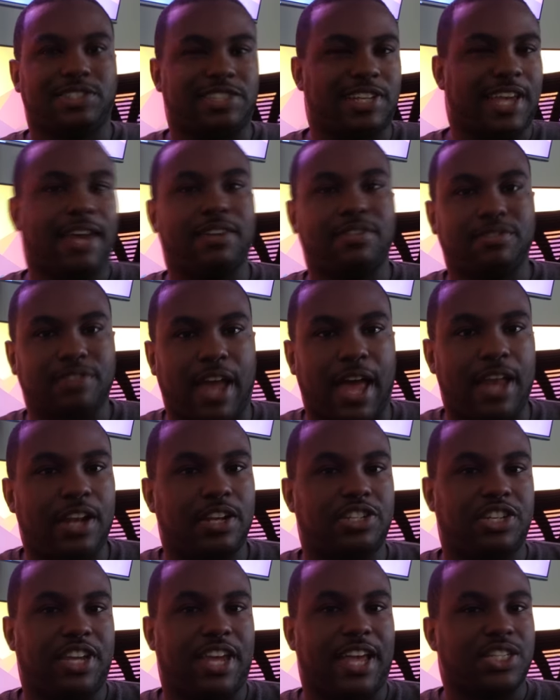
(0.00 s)

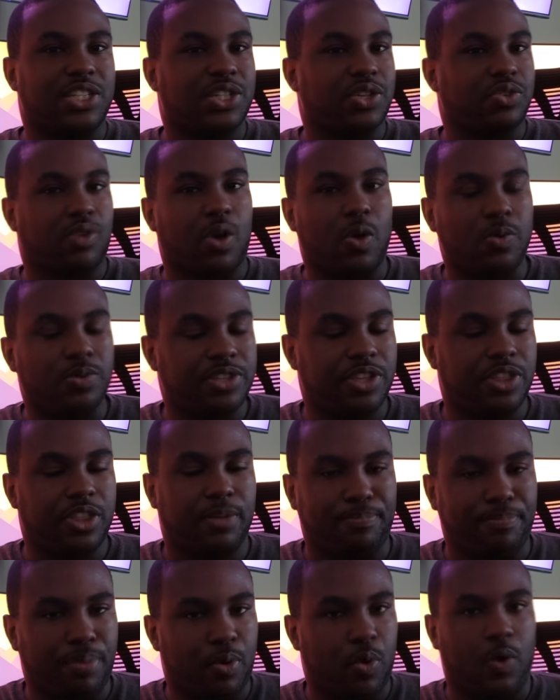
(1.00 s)
Technology has grown to the
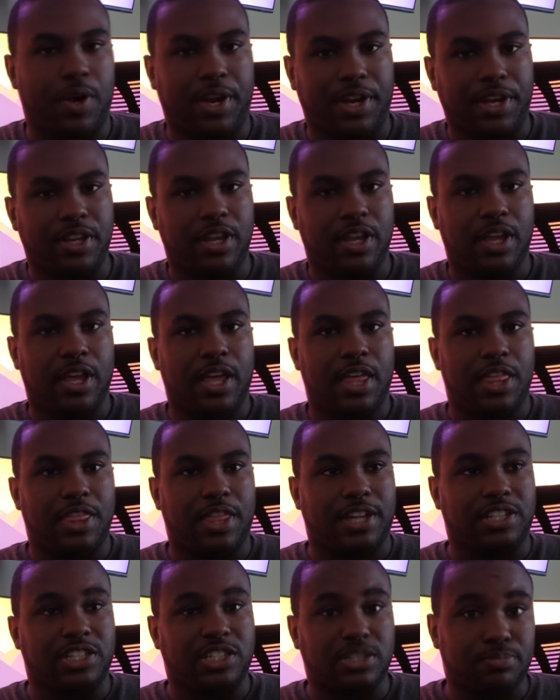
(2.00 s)
point
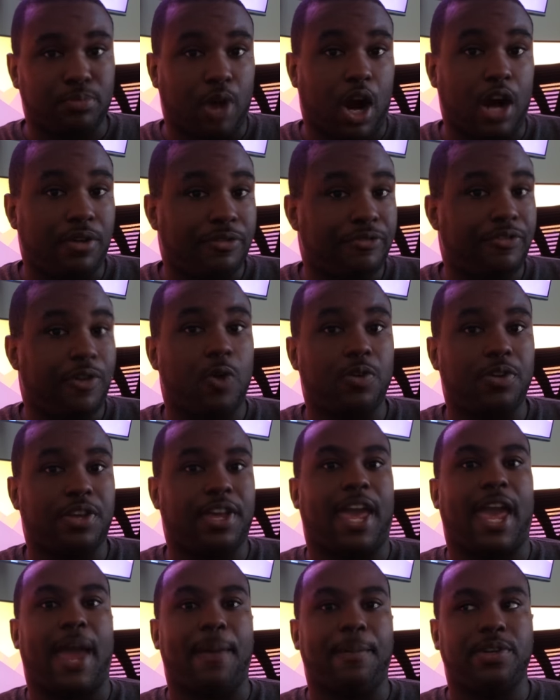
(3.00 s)
that smartphone
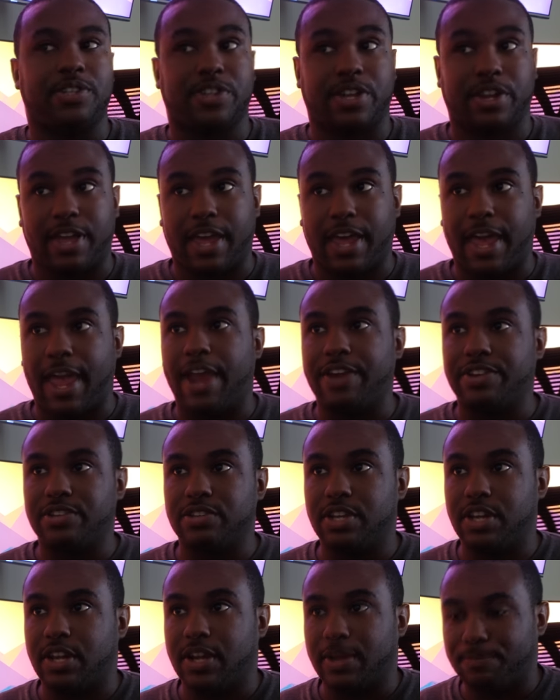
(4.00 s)
cameras can
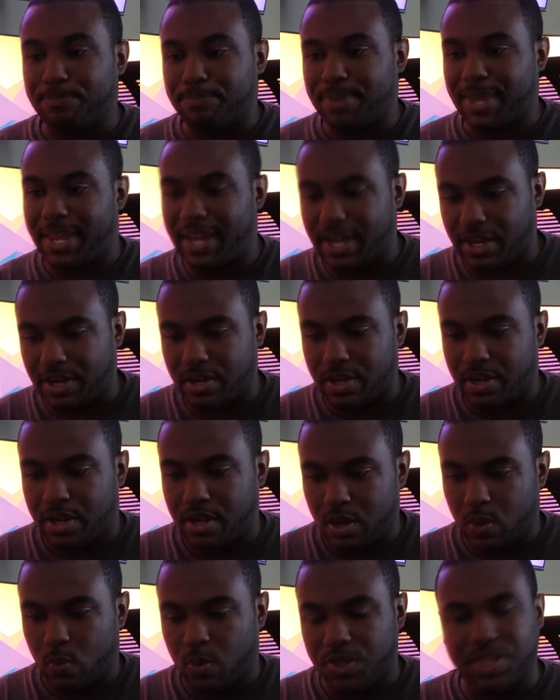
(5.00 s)
actually compete
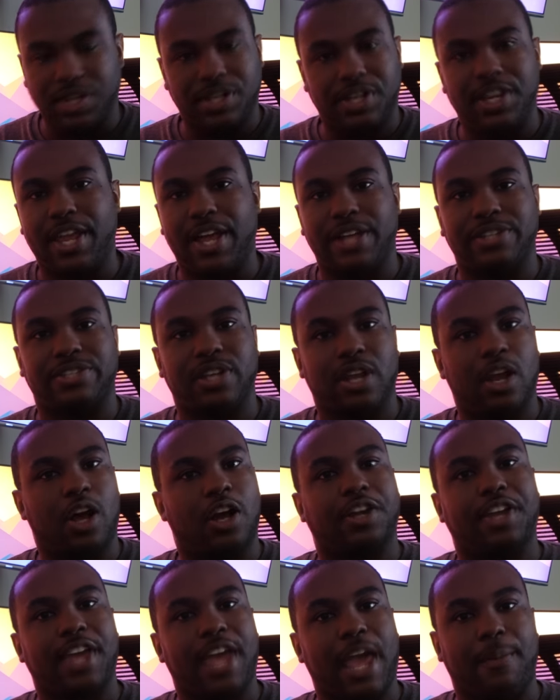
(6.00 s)
with
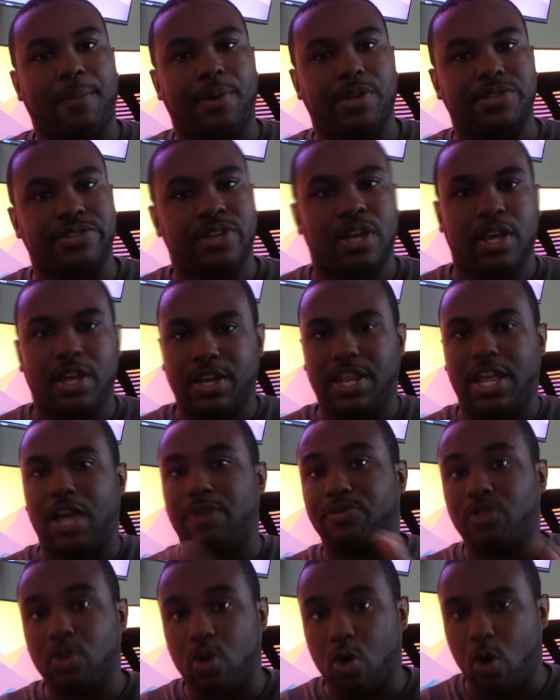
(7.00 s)
DSLR cameras. Now,
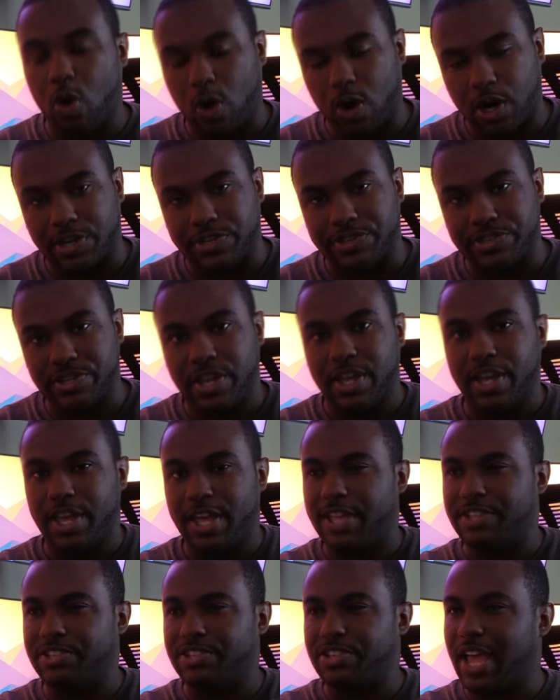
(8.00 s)
of course,
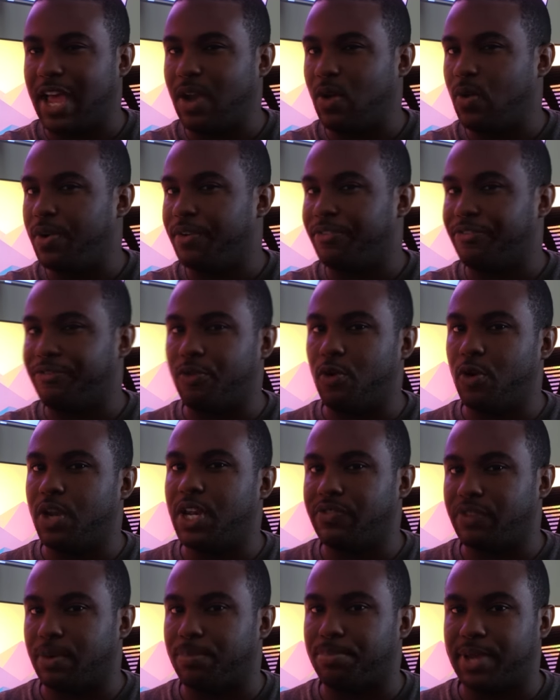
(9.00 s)
it's not going to
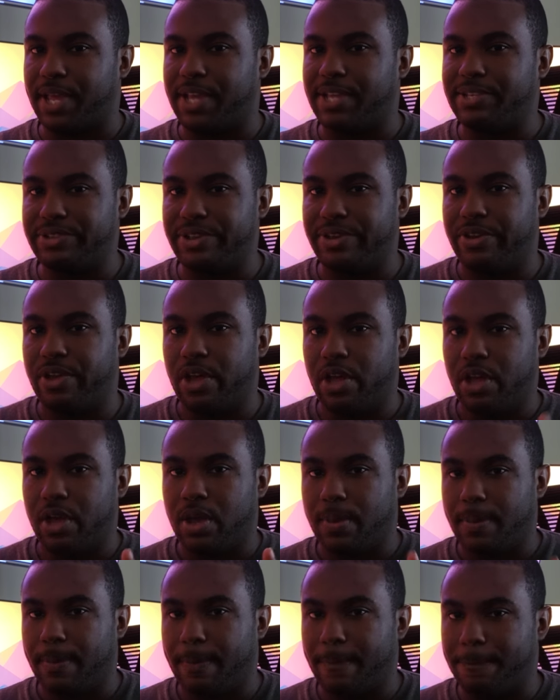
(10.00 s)
fully replace it,
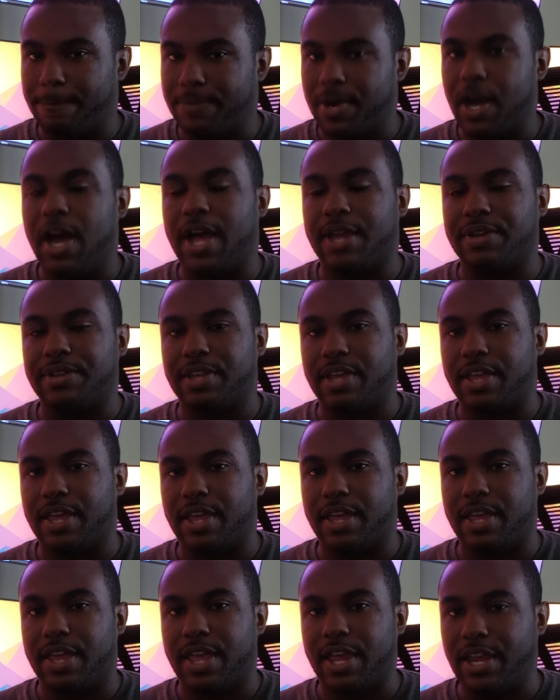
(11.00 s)
but
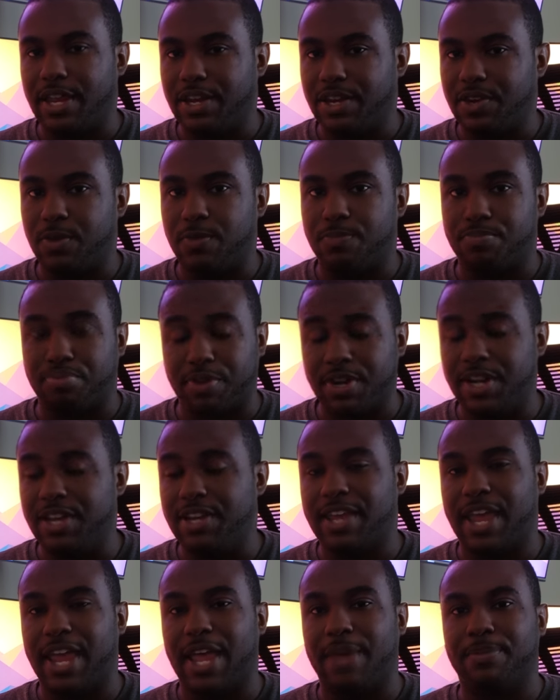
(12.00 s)
it can do pretty
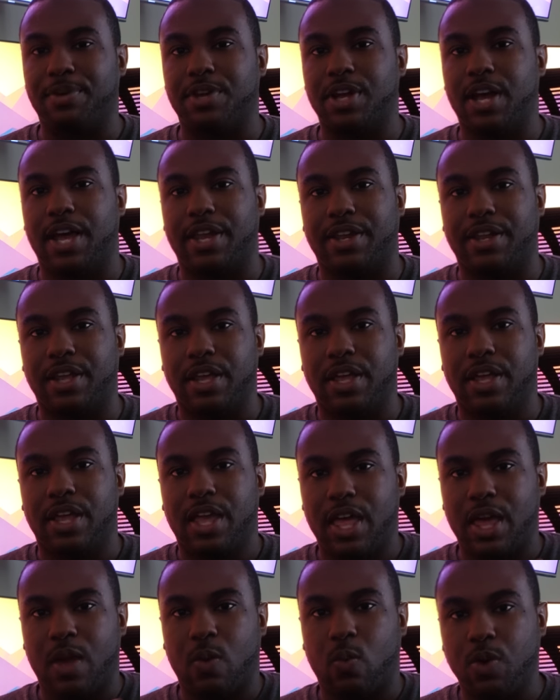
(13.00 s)
damn good.
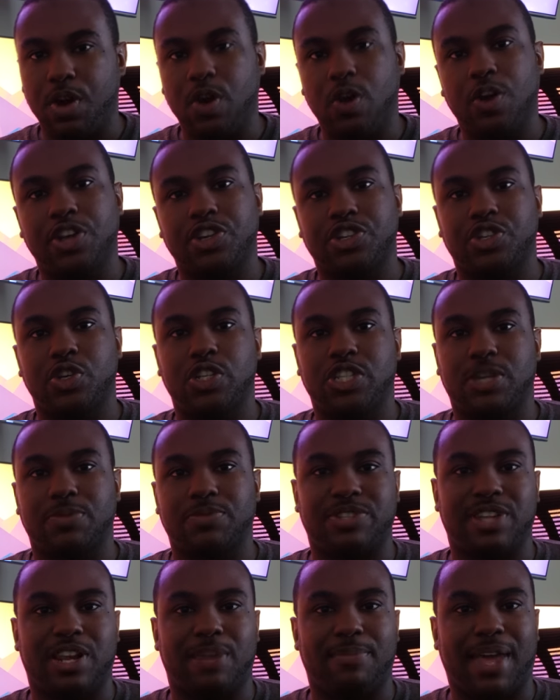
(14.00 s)
We're going to shoot some
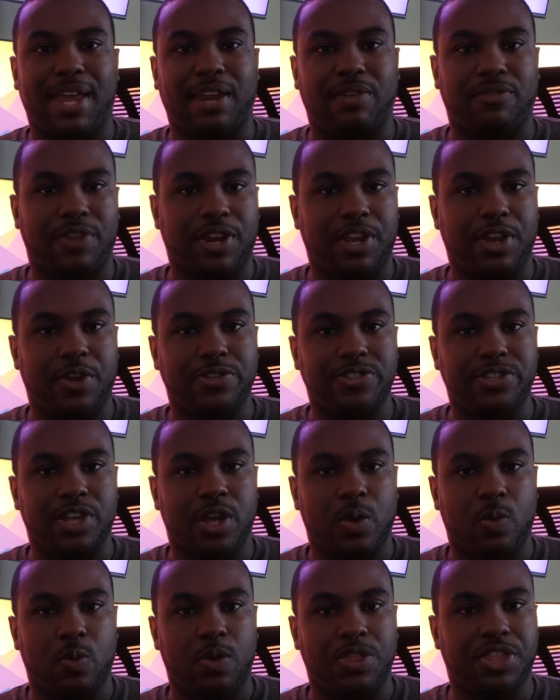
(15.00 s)
cinematic videos
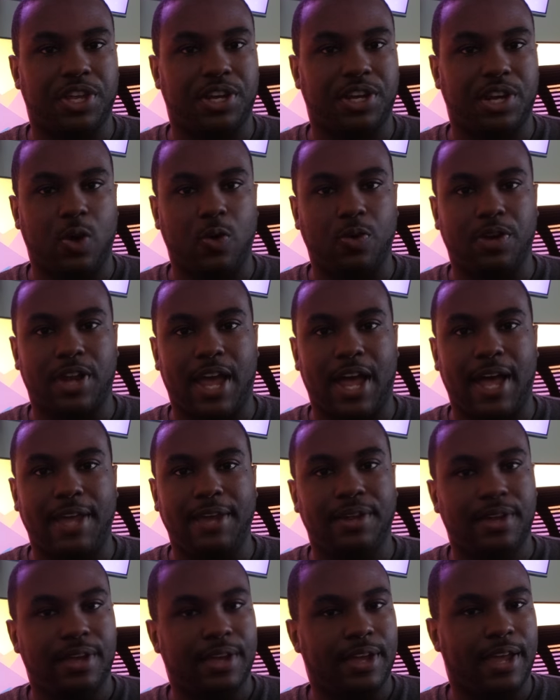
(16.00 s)
with the Note
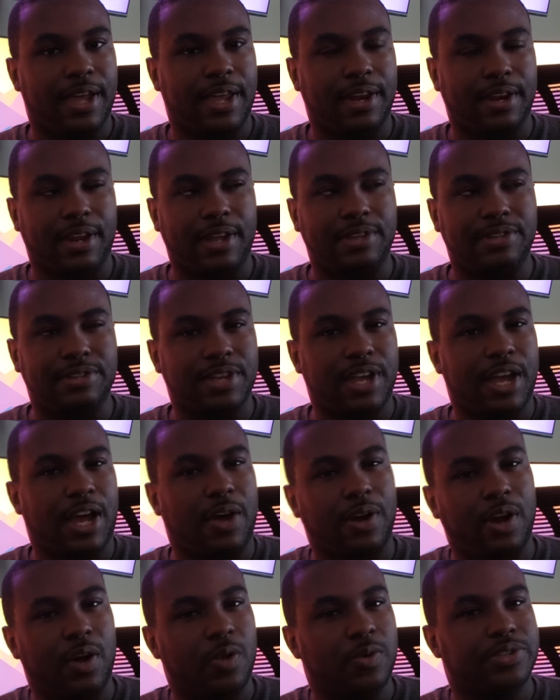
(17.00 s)
9, and let's see
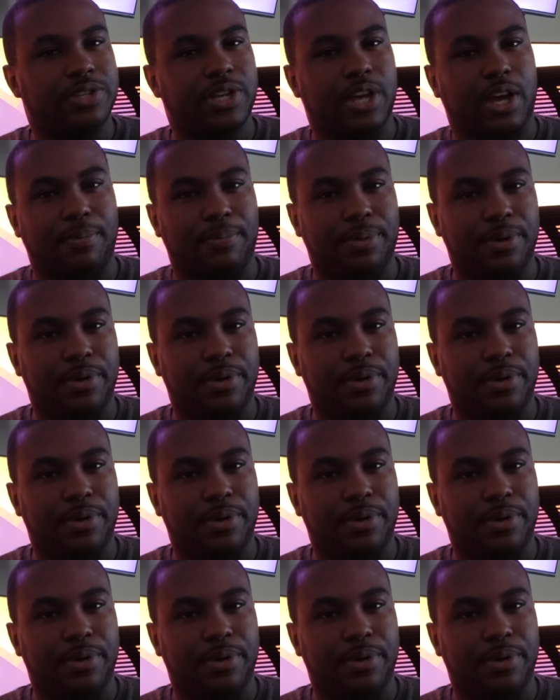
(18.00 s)
how it holds up.